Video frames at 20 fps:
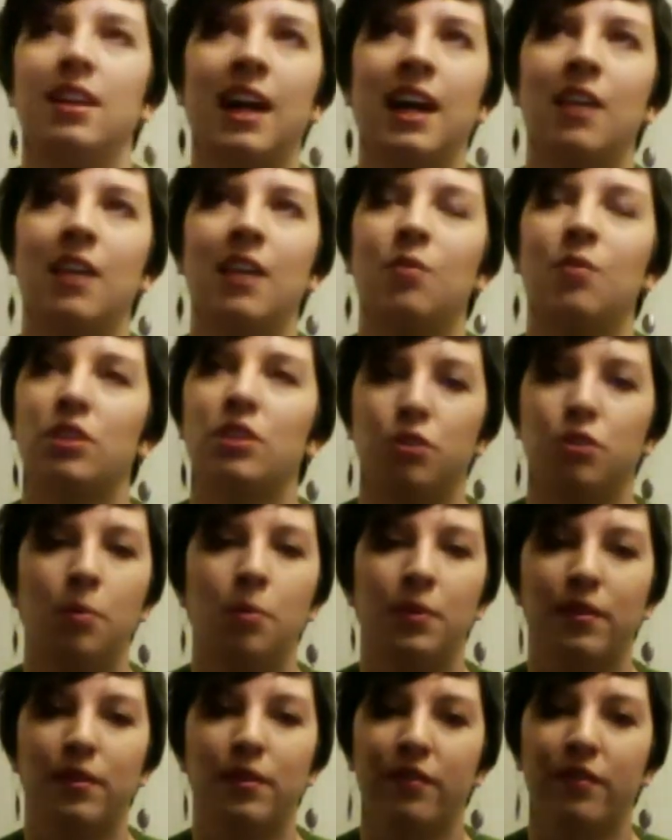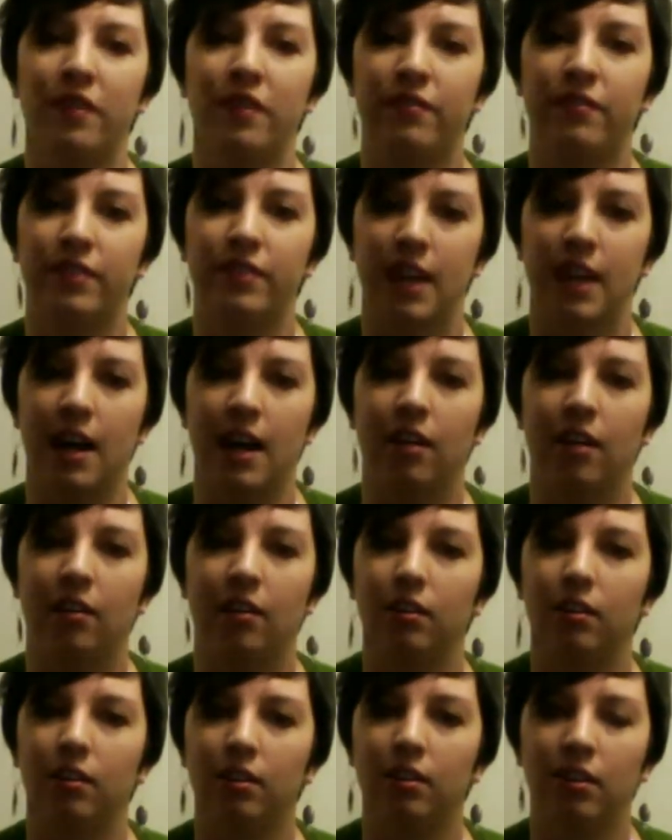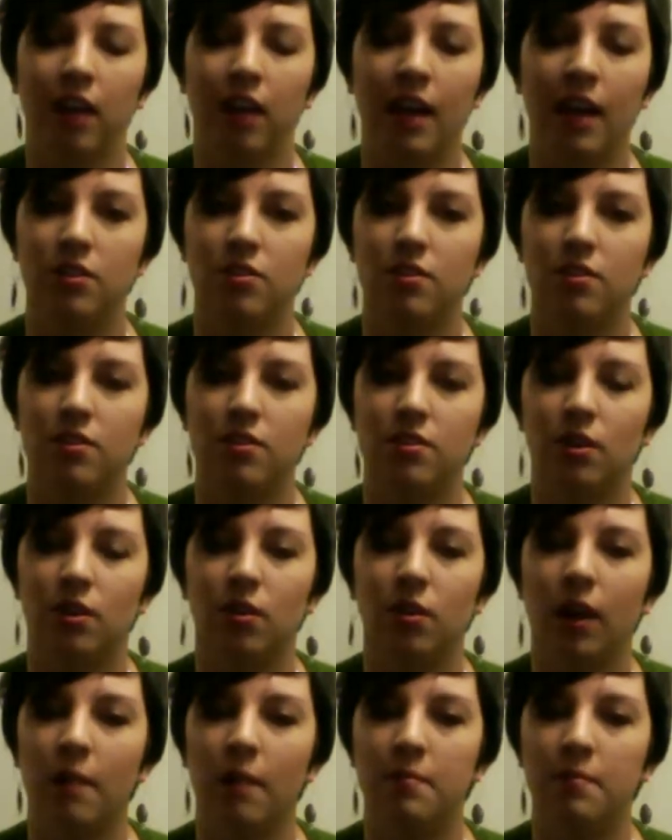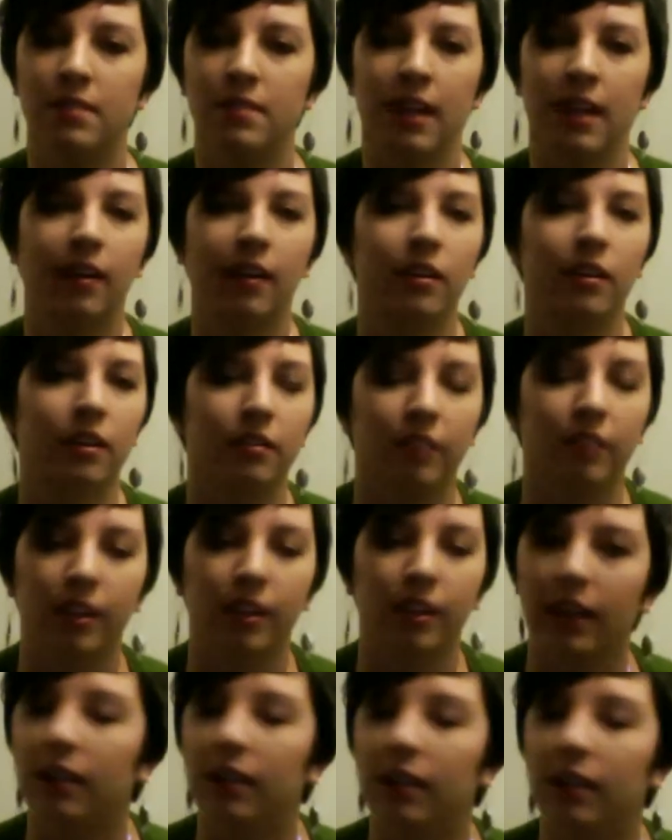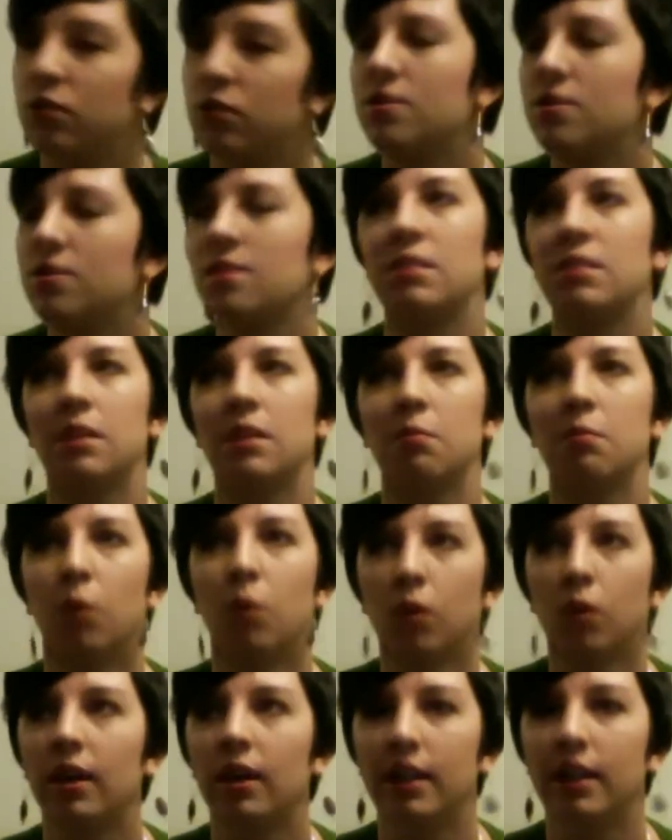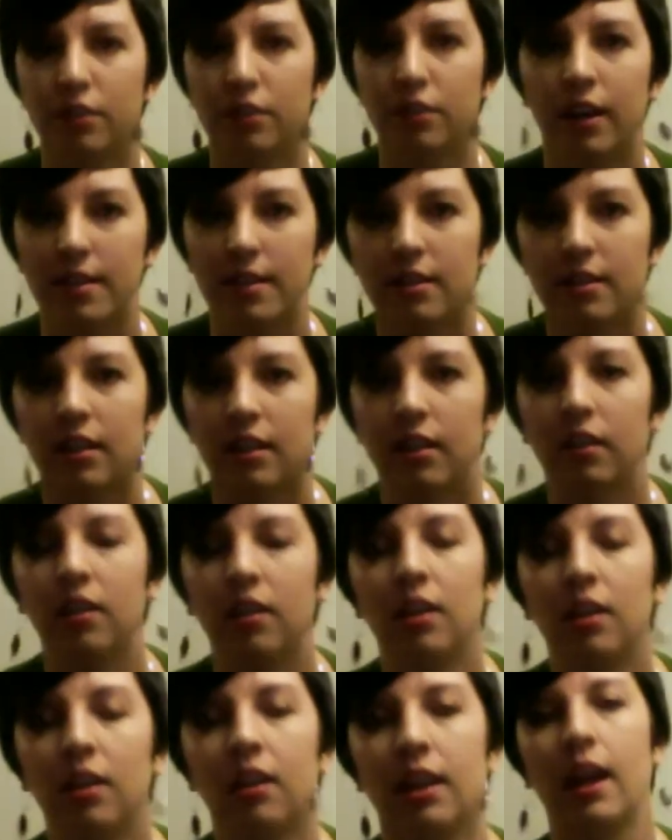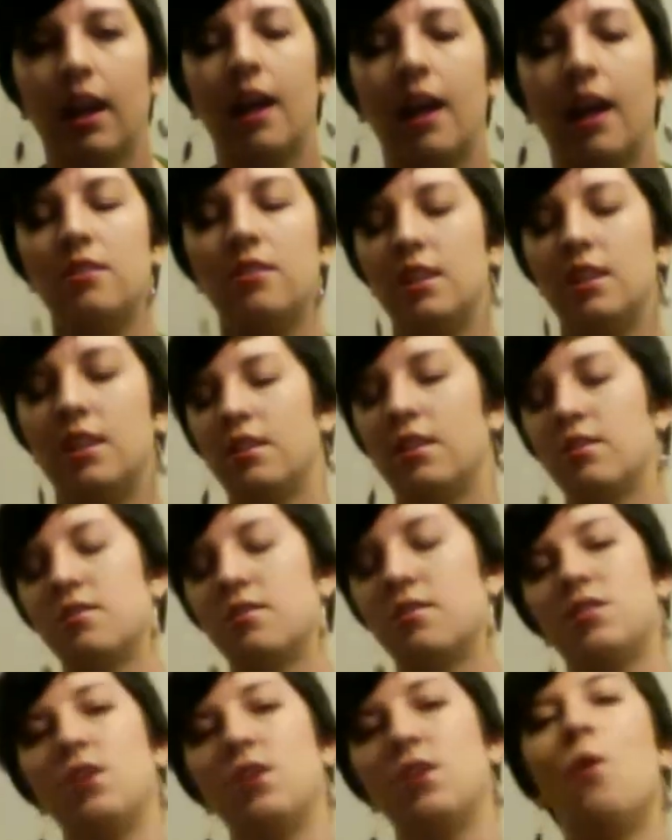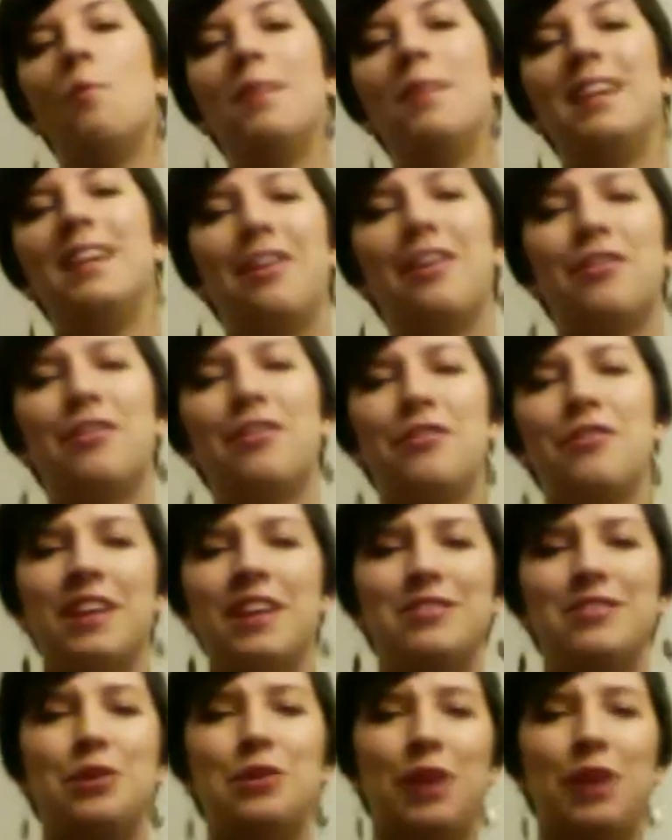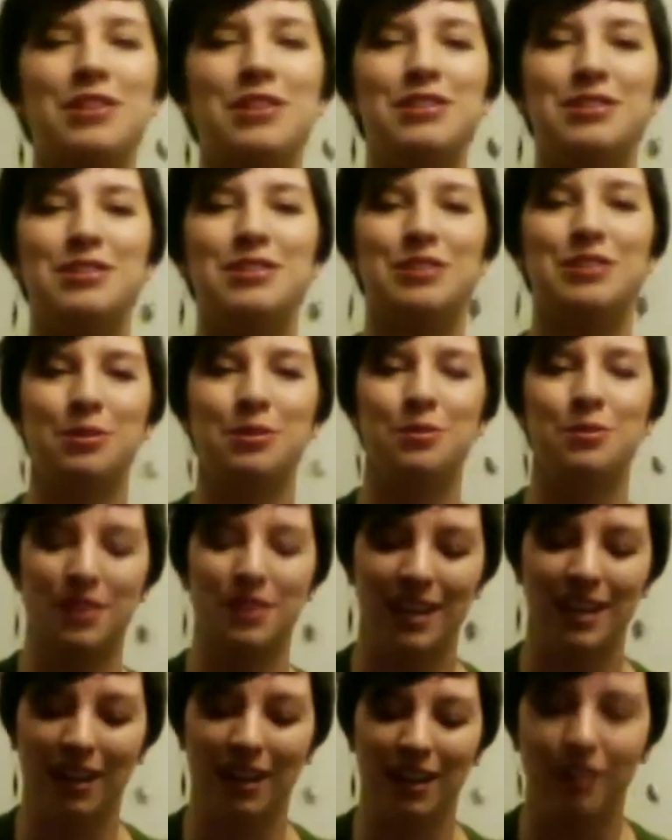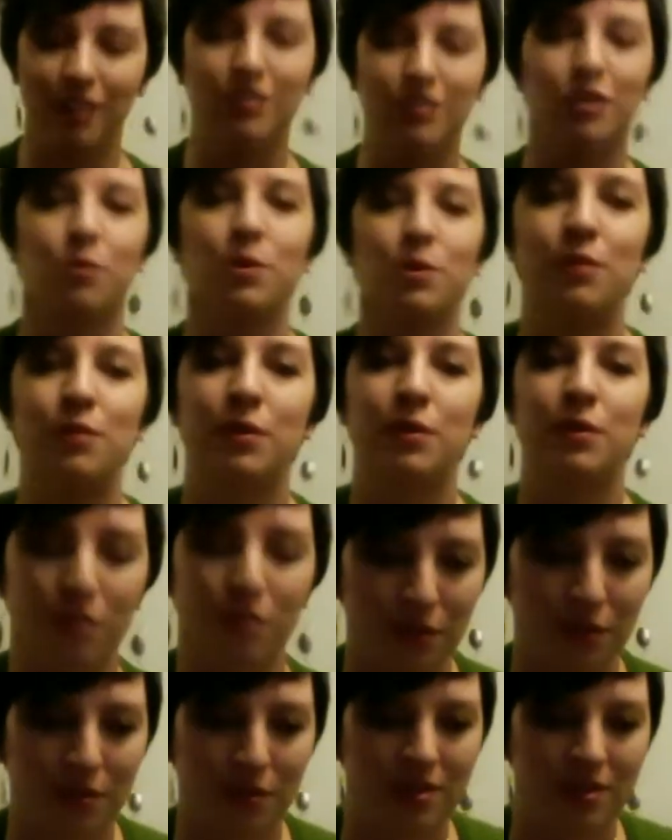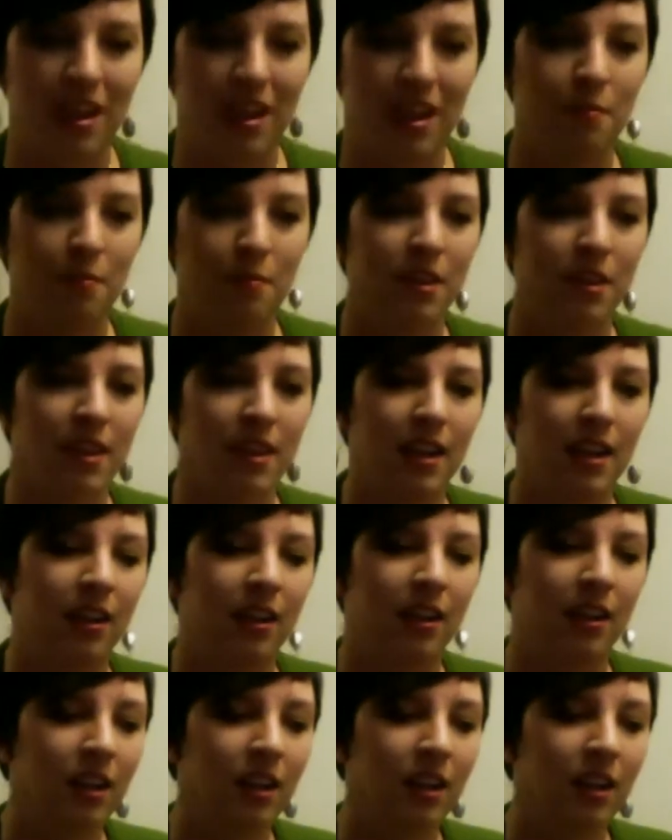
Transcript: the trope of the femme fatale, I'm tired of it. Like, do something more interesting. Like, there's so many other things you can do with the character when you introduce them than...